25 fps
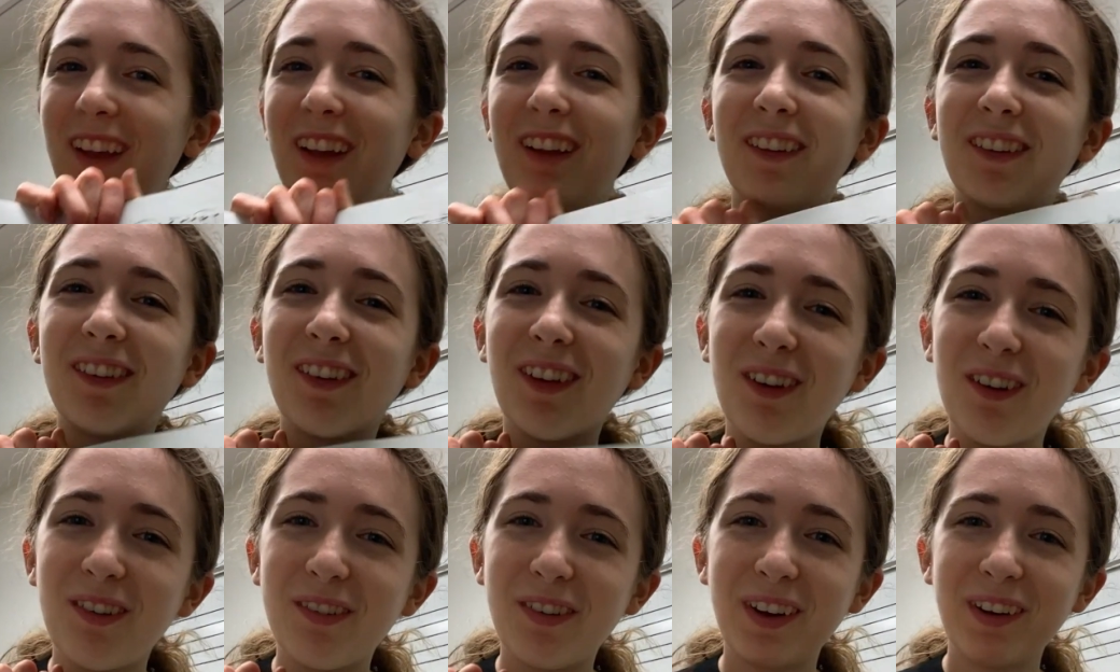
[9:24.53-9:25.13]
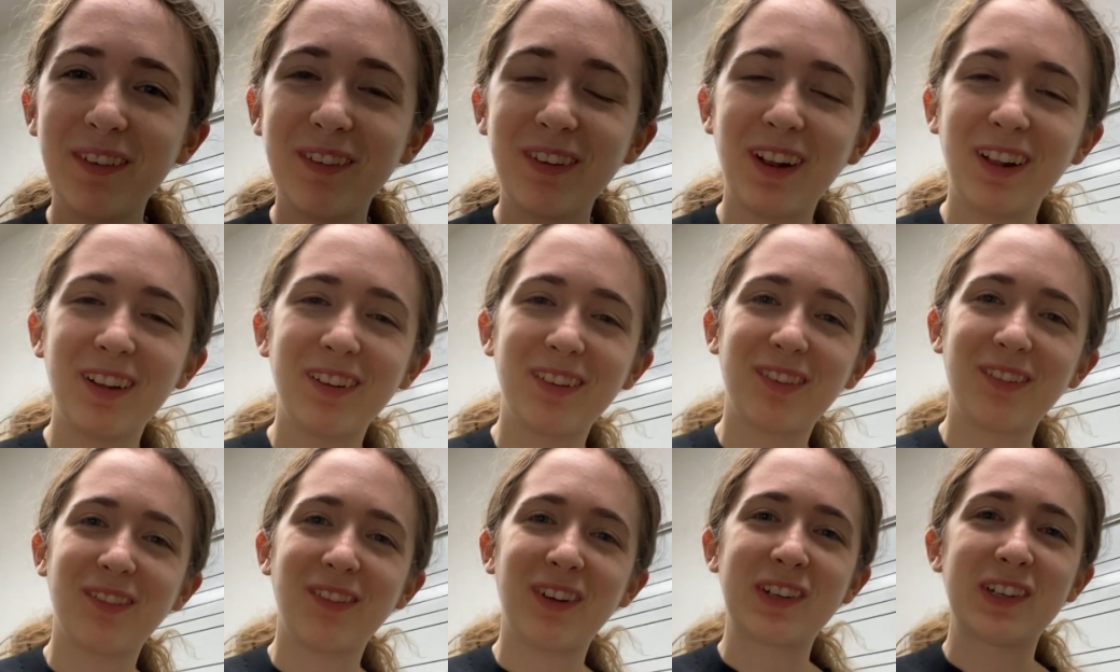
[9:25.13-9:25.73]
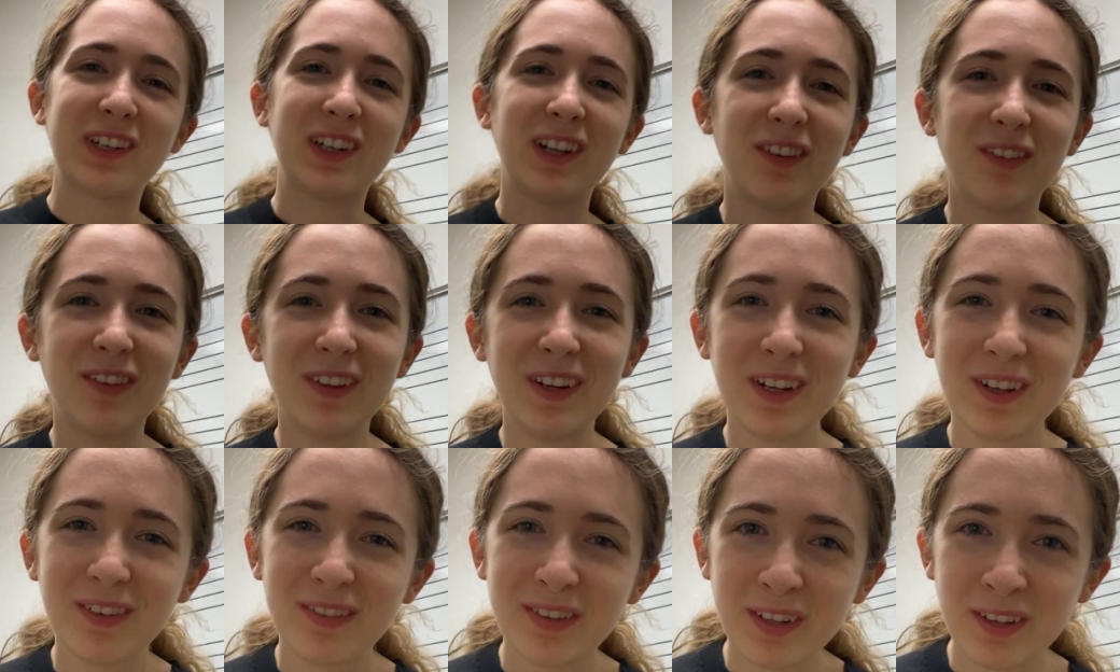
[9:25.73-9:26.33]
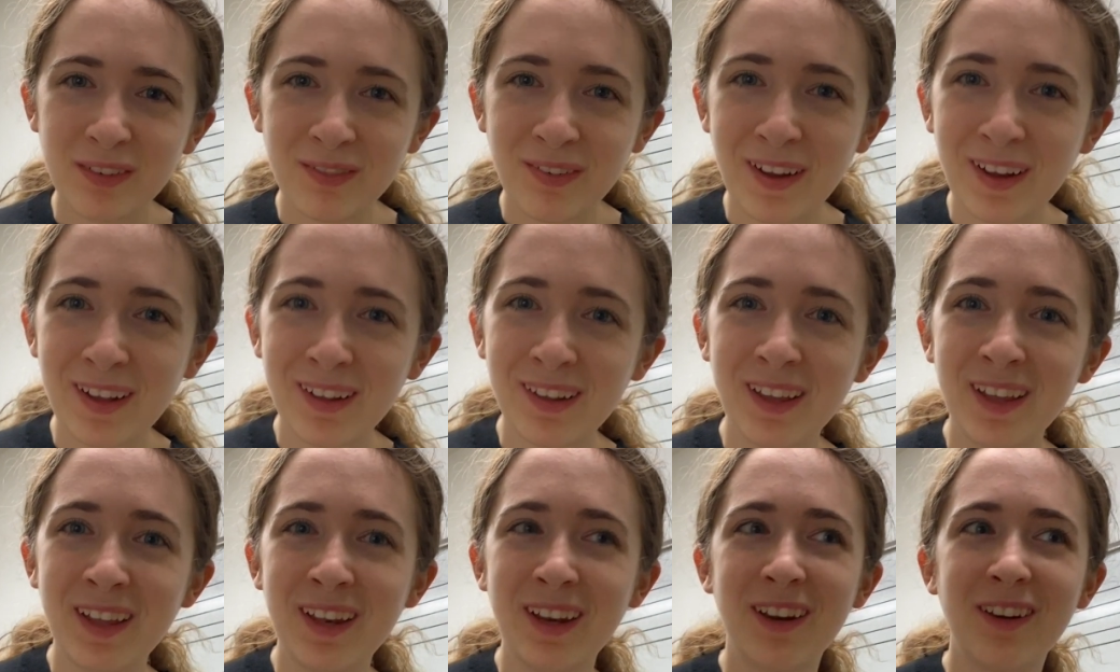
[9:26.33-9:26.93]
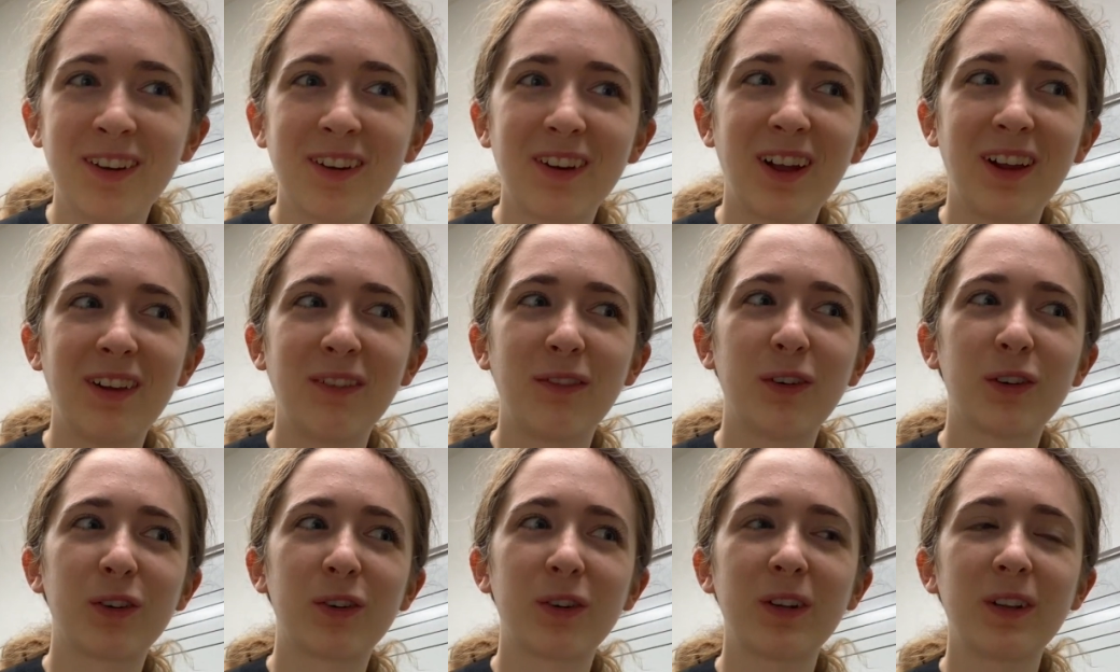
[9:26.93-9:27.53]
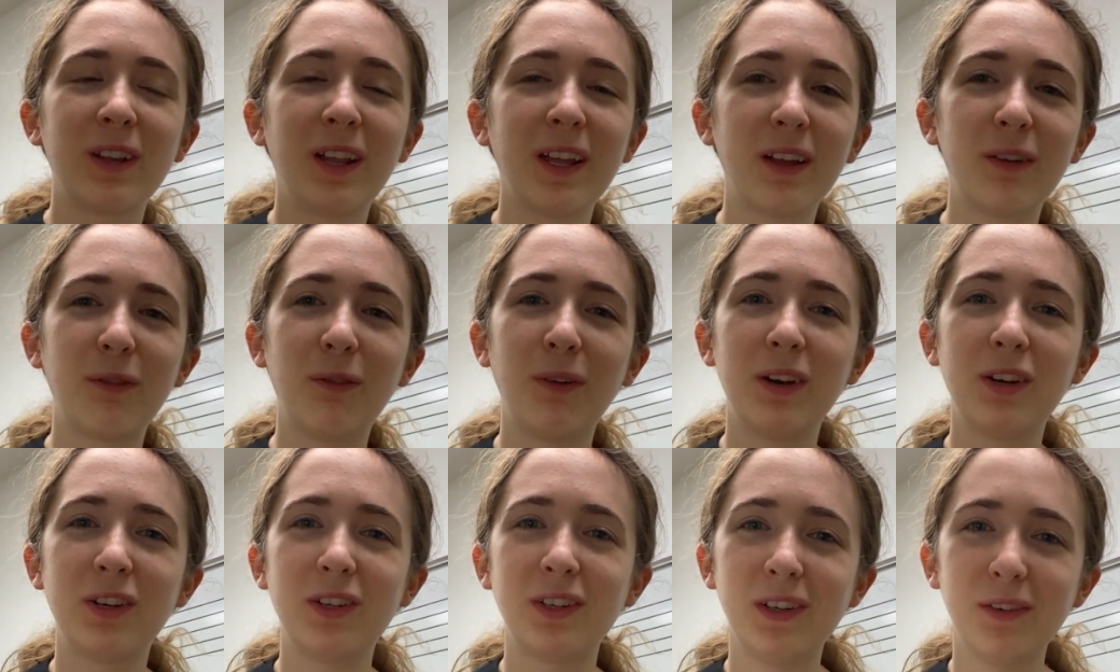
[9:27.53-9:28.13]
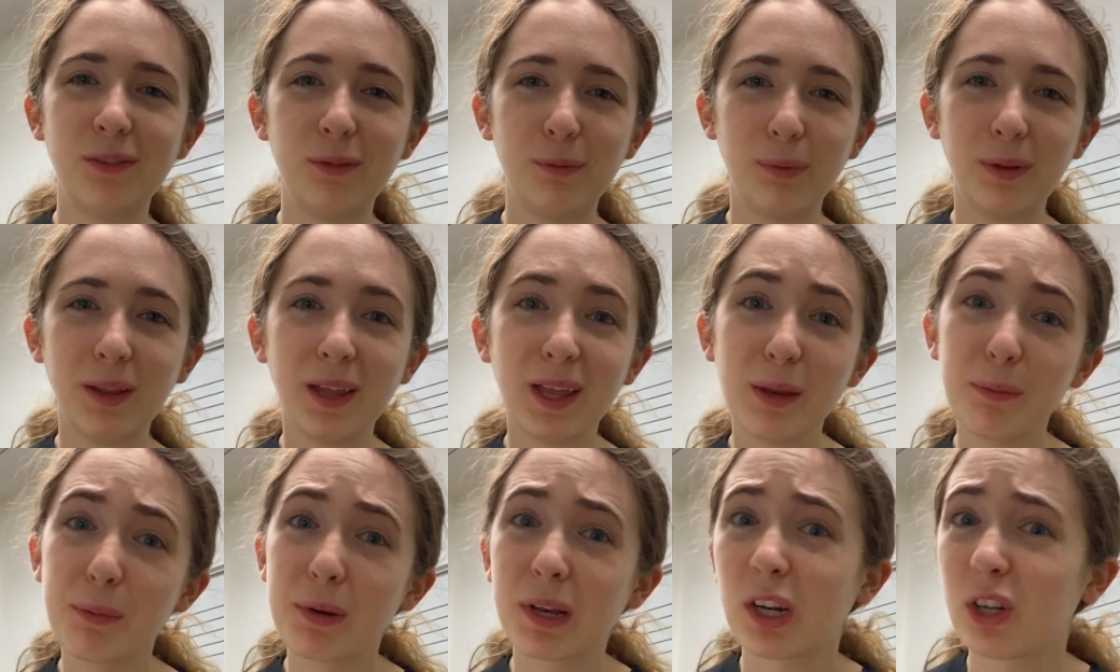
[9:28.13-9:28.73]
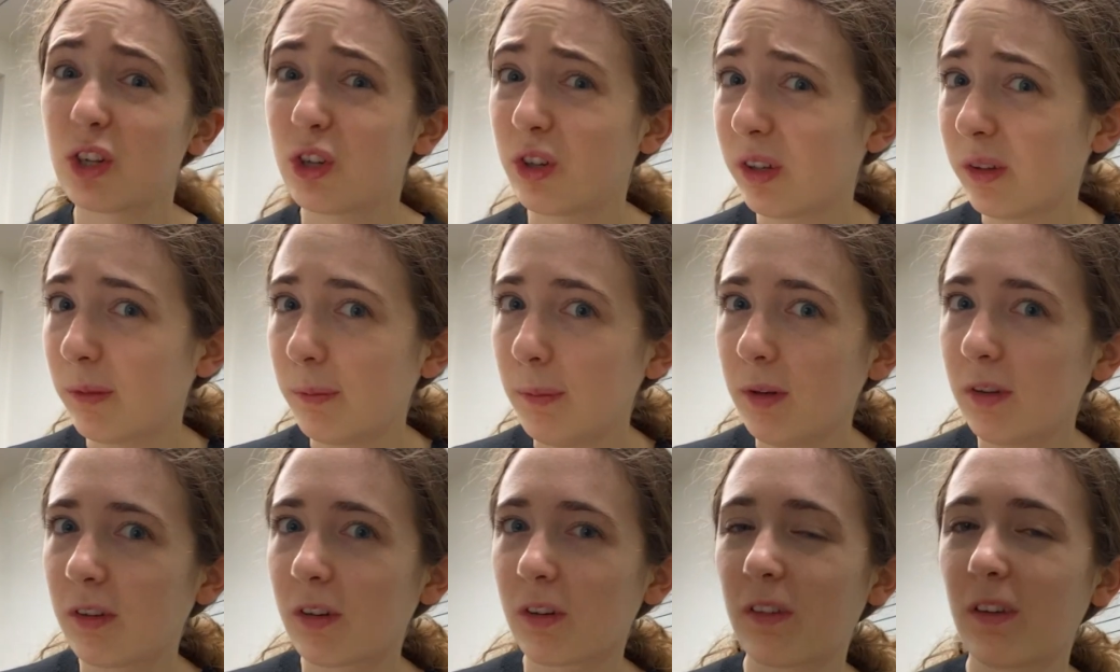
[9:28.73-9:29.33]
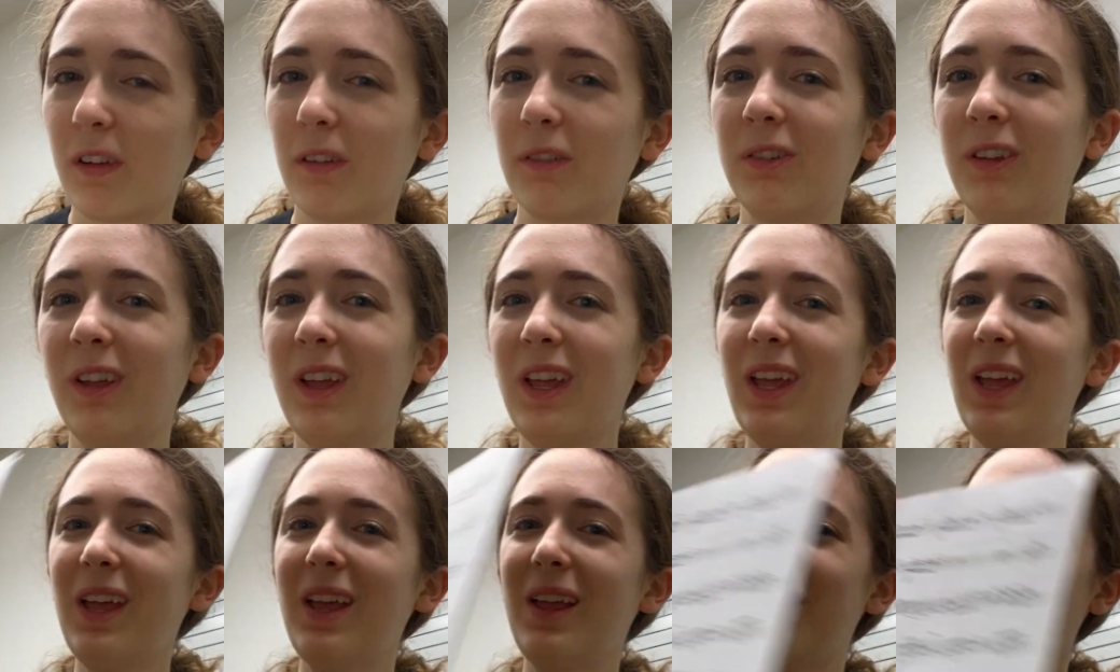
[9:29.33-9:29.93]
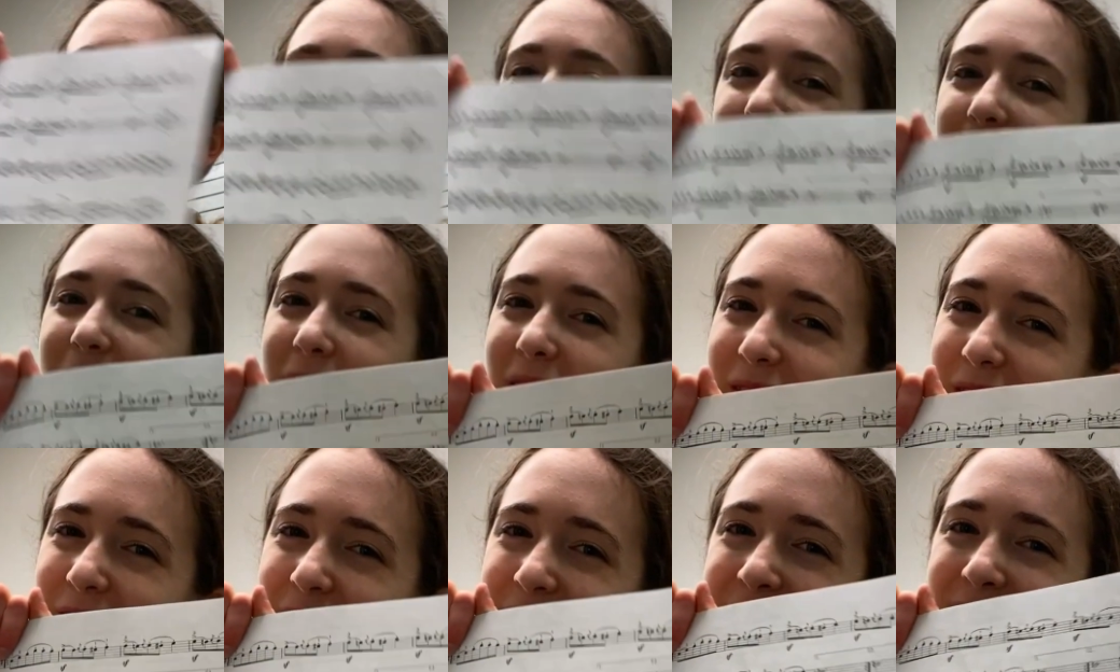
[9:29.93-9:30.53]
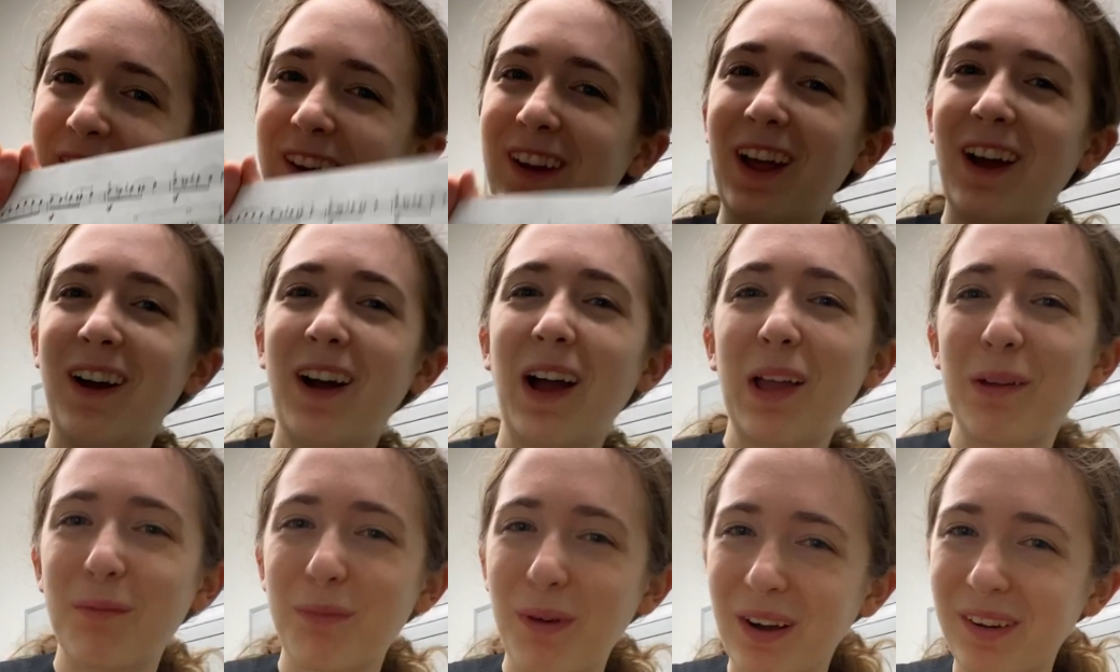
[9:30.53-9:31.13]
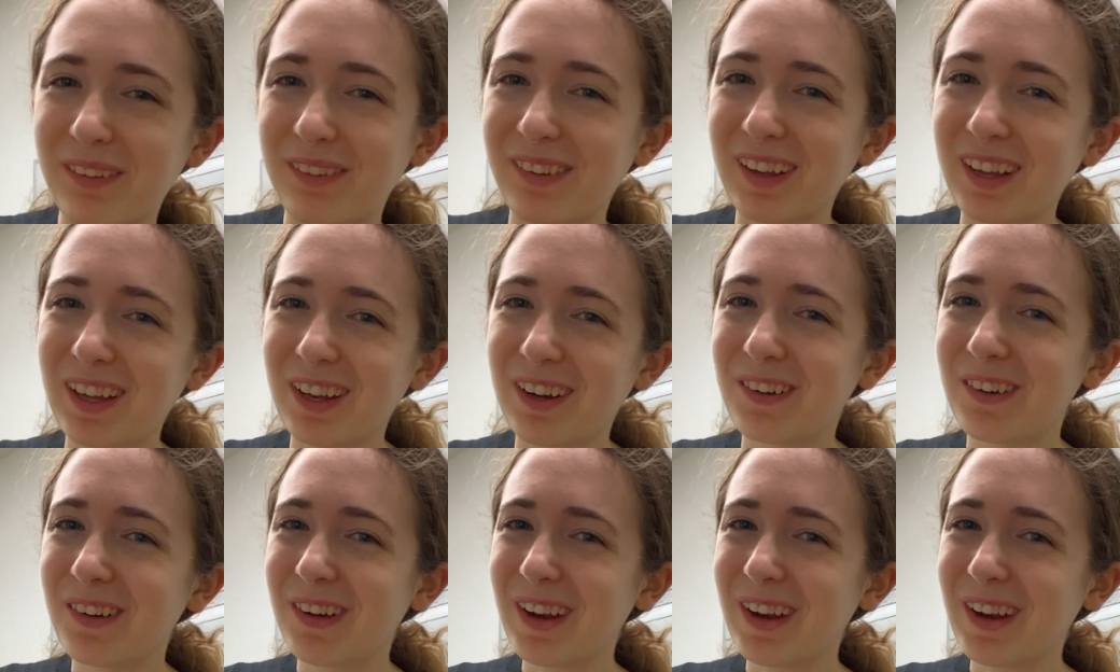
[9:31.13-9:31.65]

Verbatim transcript: So if anyone else watching this video plays violin and you're kind of wondering like, what is she even playing? Because she always mutes herself. Well, right now I'm practicing country